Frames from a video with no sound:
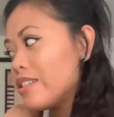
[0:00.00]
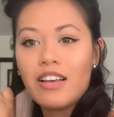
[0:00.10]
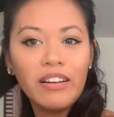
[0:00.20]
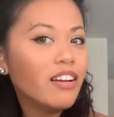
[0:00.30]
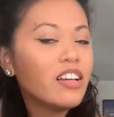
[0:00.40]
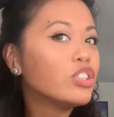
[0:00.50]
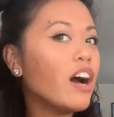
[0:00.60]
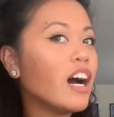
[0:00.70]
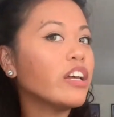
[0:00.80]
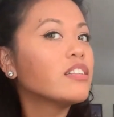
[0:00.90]
Right
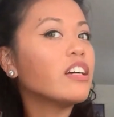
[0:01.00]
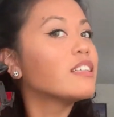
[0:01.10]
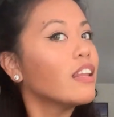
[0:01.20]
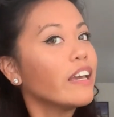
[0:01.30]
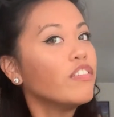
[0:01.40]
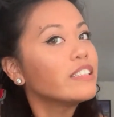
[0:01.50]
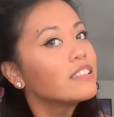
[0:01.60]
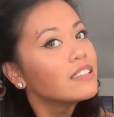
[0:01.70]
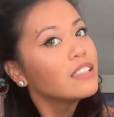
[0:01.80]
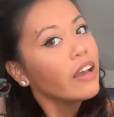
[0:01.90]
where we parked
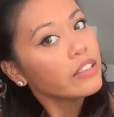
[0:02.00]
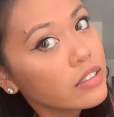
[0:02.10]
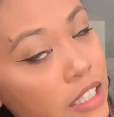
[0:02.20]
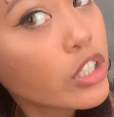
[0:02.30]
in the dark